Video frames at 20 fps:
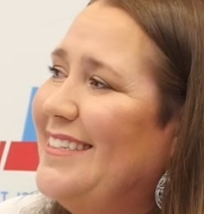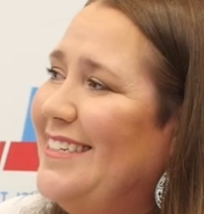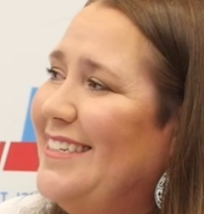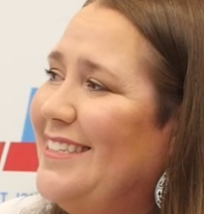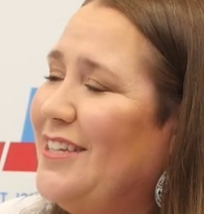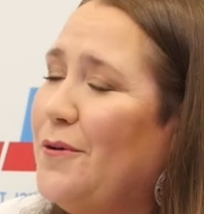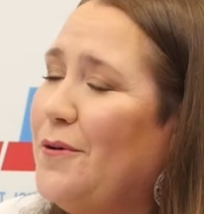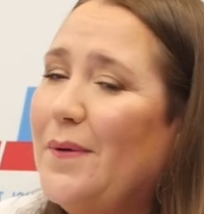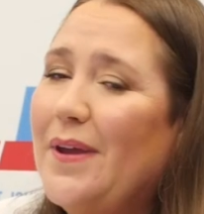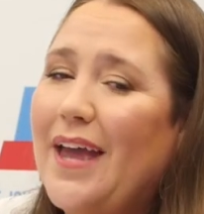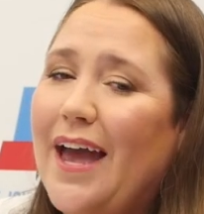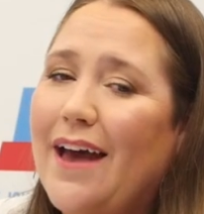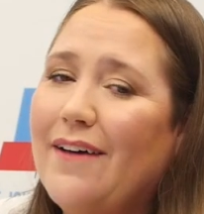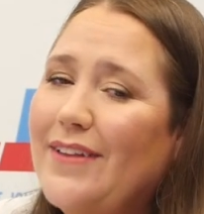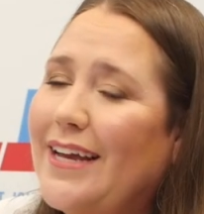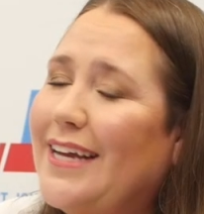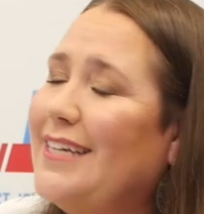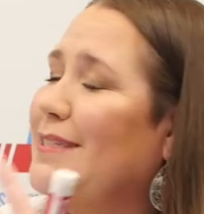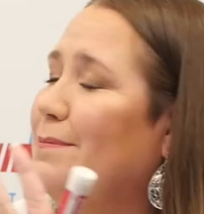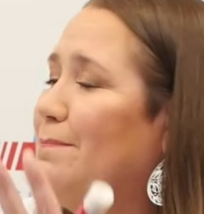So we have
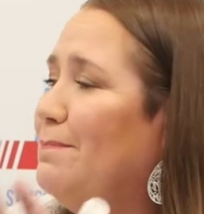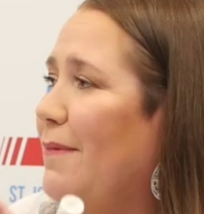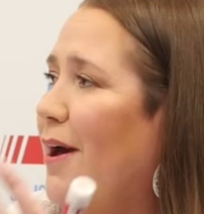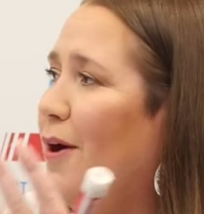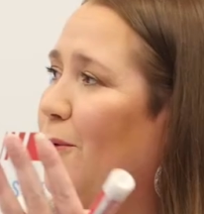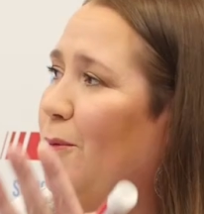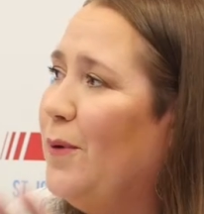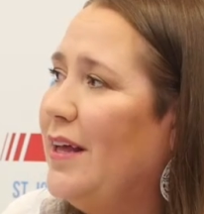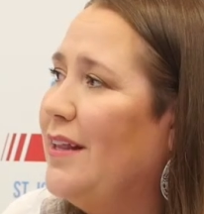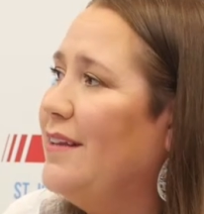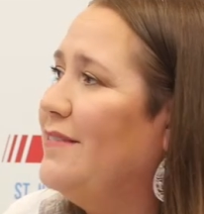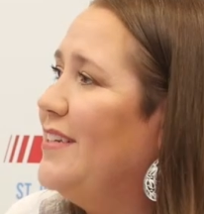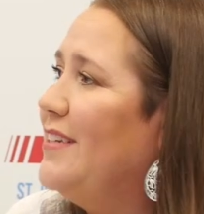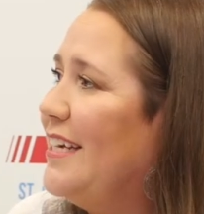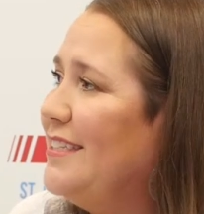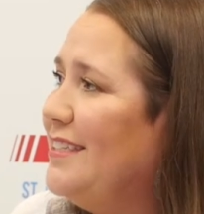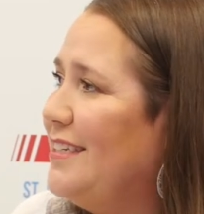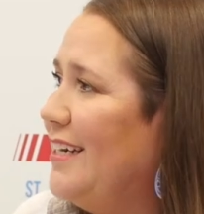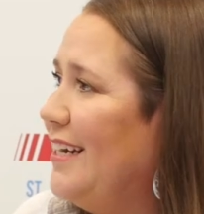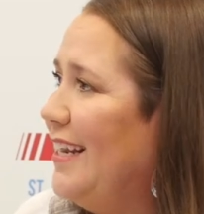like a, a Wheel of
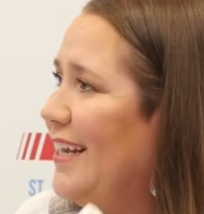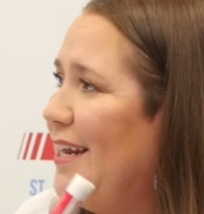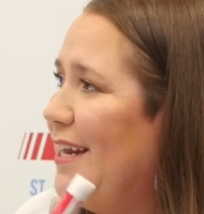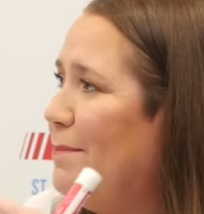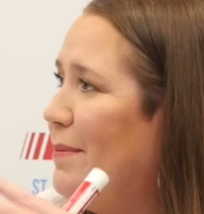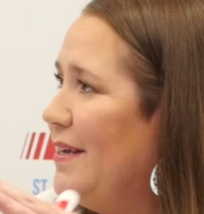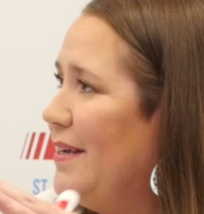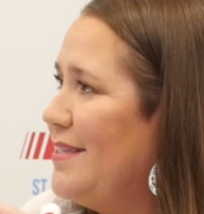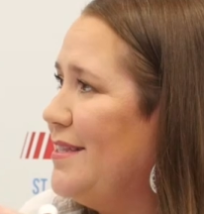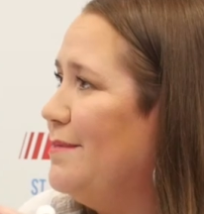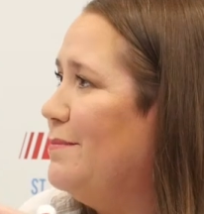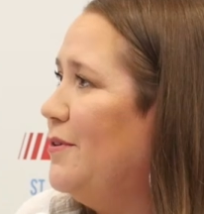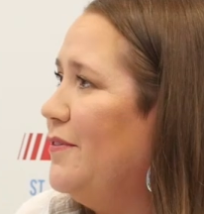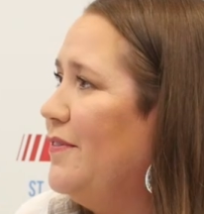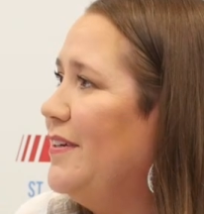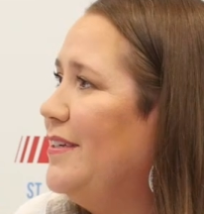Destiny and it picks the movies